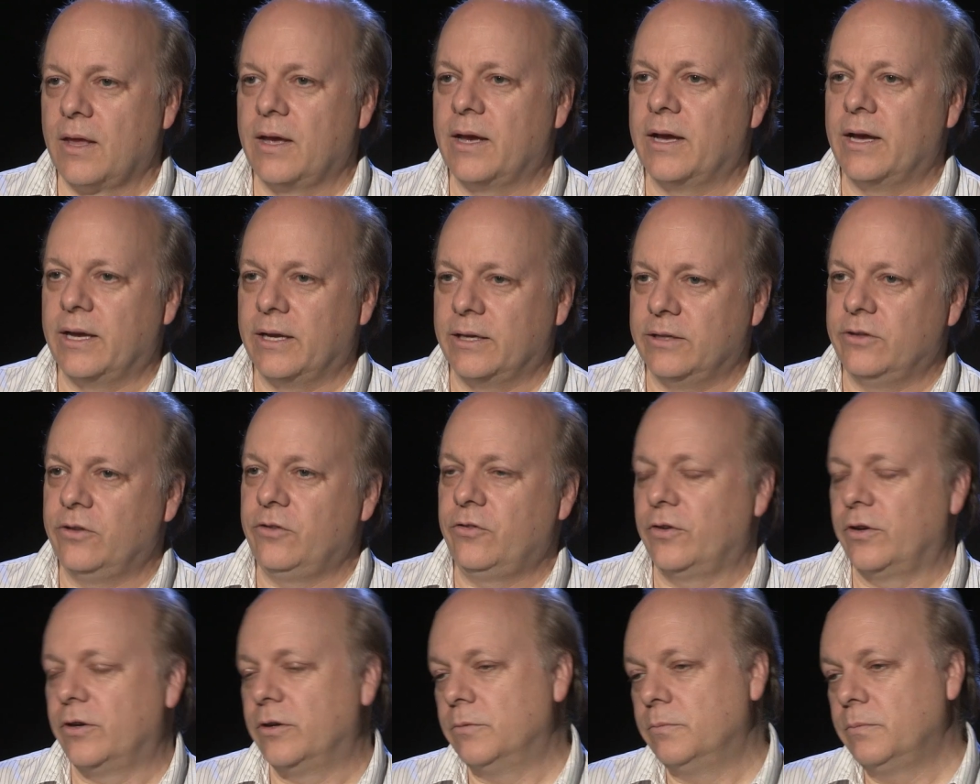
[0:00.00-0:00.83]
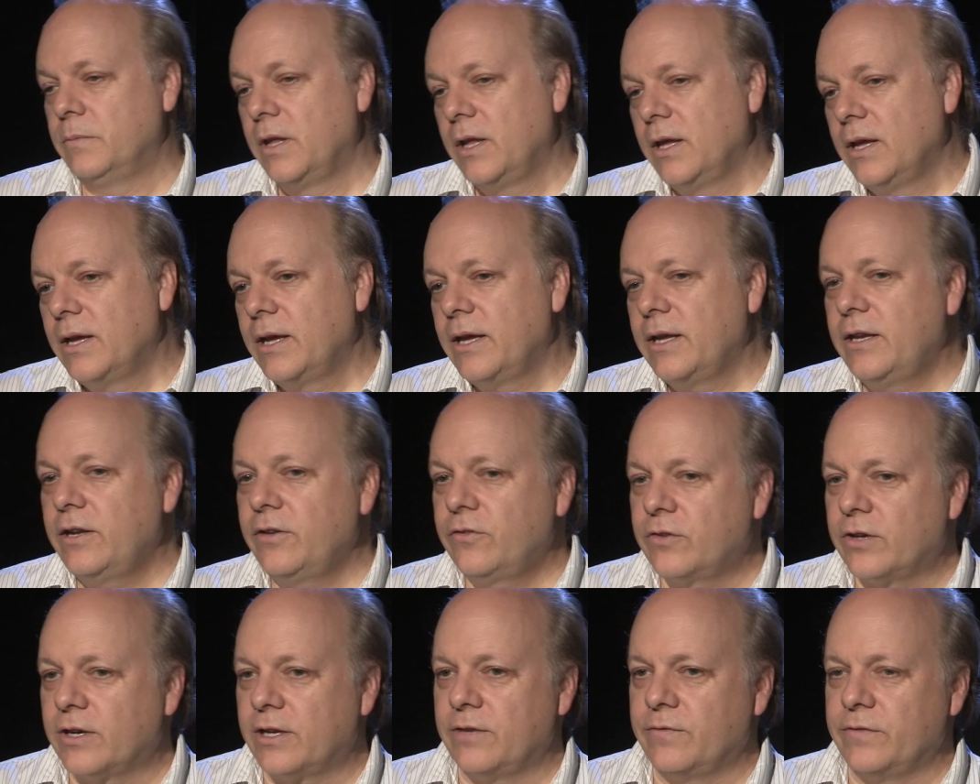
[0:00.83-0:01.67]
And so it
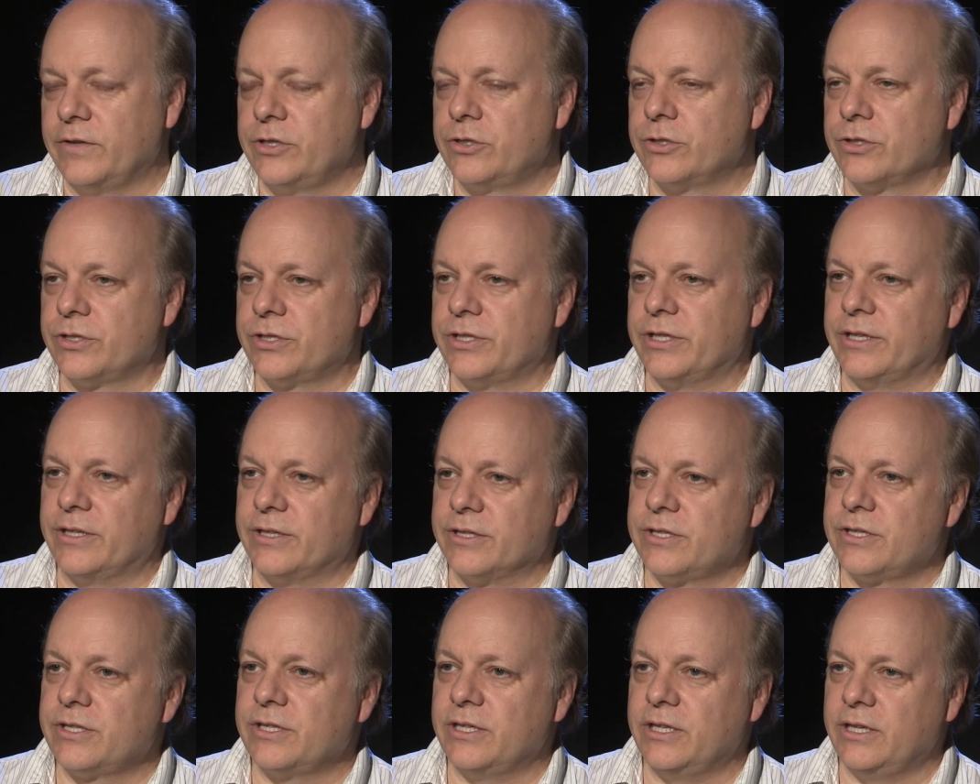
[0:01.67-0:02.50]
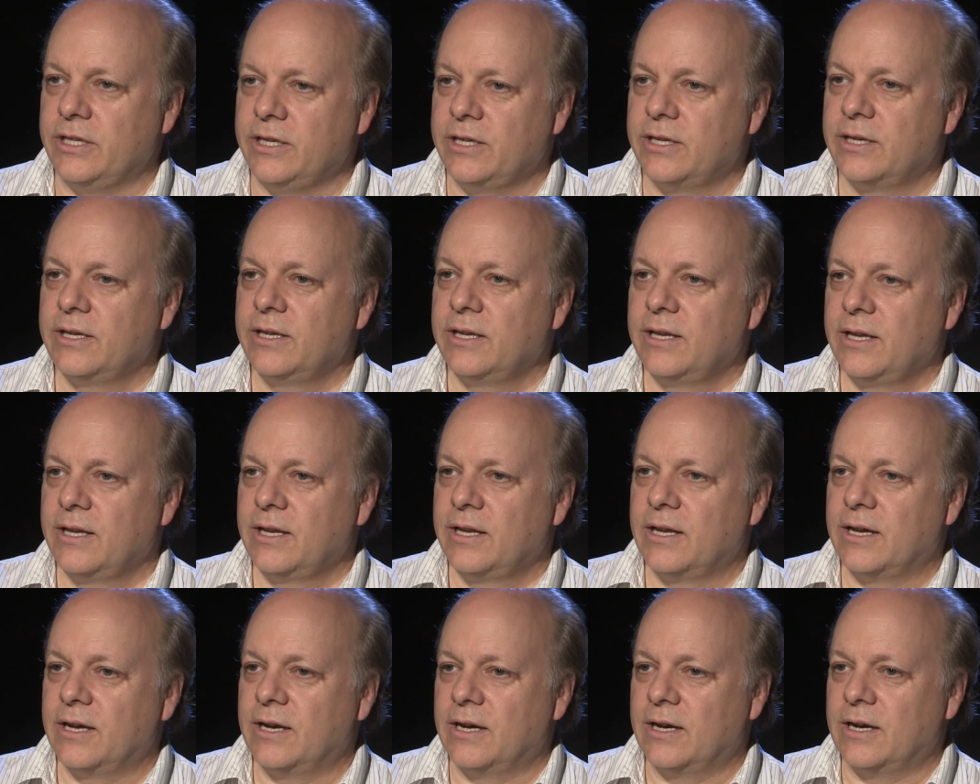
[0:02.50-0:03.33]
is kind of interesting to see.
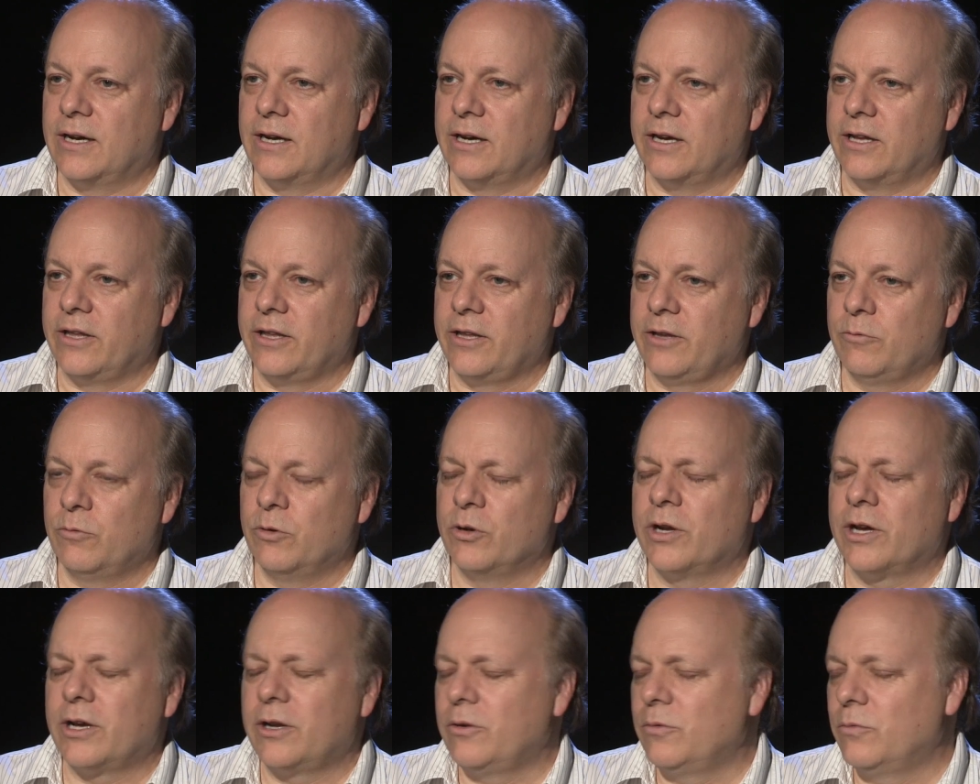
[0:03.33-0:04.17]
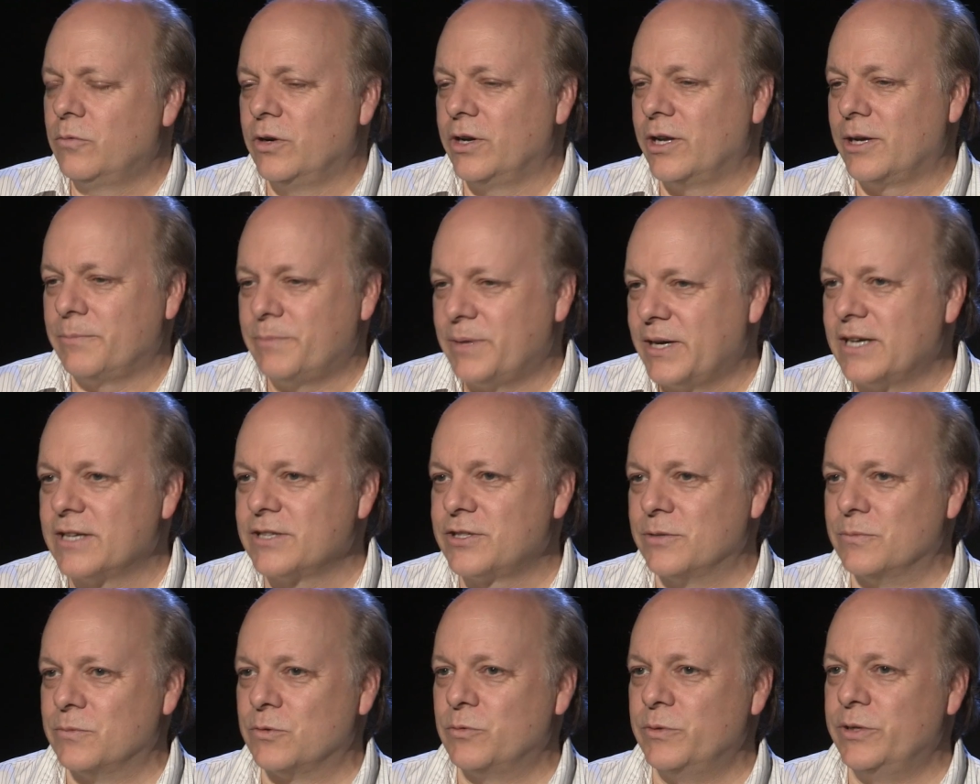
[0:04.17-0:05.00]
We're not
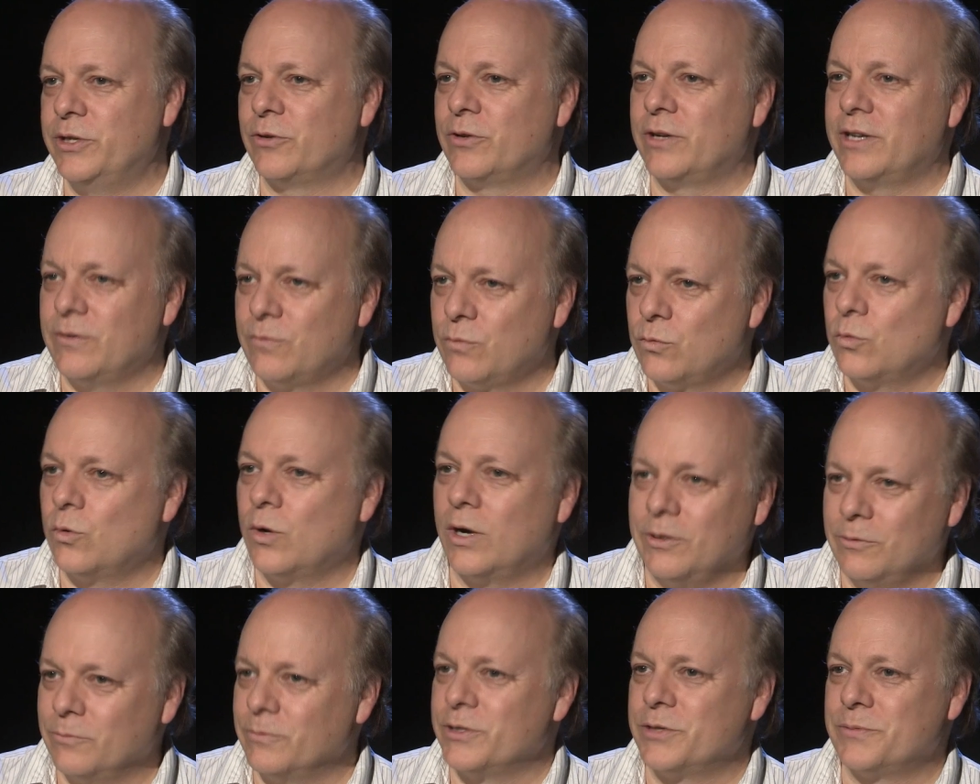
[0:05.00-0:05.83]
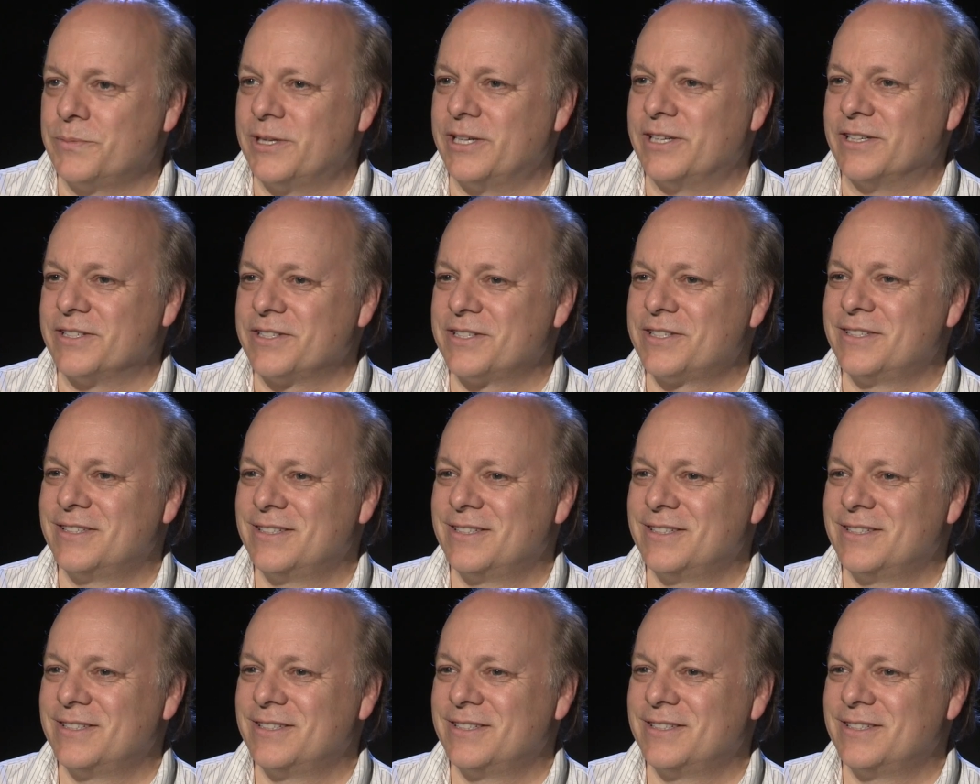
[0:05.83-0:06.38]
possums. We don't have one response.